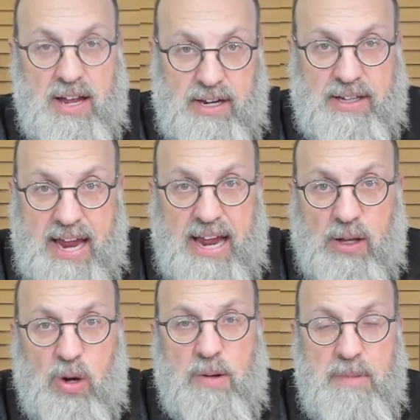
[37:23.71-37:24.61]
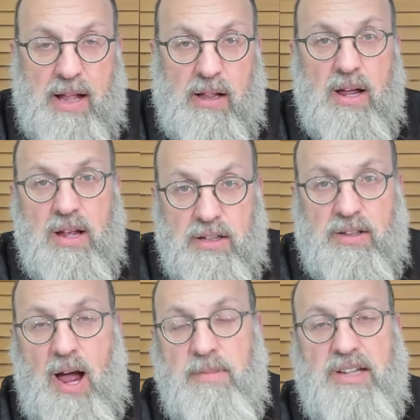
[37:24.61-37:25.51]
Kedehiloch mil, the
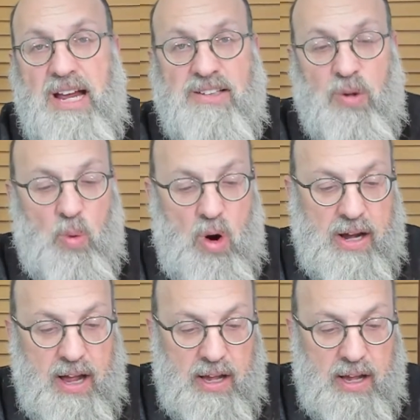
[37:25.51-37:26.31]
time it takes to walk,